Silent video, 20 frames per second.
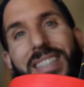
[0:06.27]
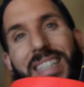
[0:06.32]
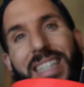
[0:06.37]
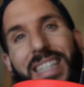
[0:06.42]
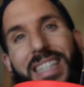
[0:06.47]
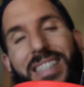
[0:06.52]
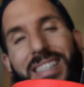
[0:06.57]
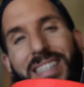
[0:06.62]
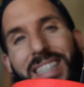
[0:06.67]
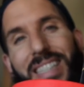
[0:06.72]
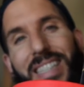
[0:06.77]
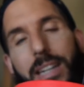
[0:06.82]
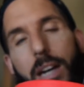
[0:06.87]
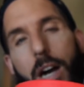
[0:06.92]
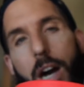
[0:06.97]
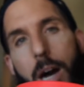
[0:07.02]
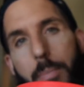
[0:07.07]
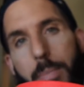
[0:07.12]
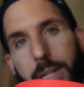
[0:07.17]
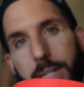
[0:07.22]
DC
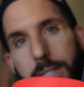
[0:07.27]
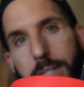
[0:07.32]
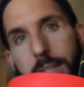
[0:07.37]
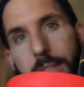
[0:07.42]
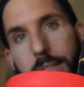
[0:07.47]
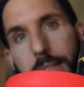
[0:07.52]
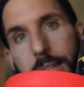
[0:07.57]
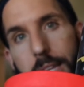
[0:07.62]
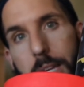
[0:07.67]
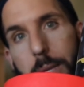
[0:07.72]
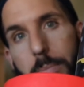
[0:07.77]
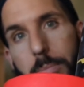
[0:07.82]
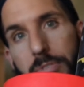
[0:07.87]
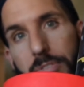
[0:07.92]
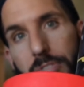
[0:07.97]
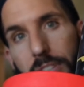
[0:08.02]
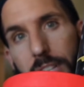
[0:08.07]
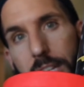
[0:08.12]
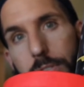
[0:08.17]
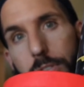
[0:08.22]
Comics themed
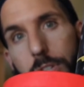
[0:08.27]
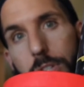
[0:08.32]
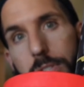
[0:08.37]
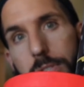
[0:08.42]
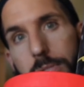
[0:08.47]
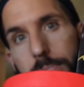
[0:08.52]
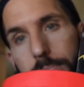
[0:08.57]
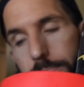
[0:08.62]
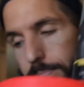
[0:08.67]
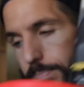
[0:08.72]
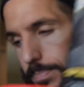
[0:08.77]
flavors.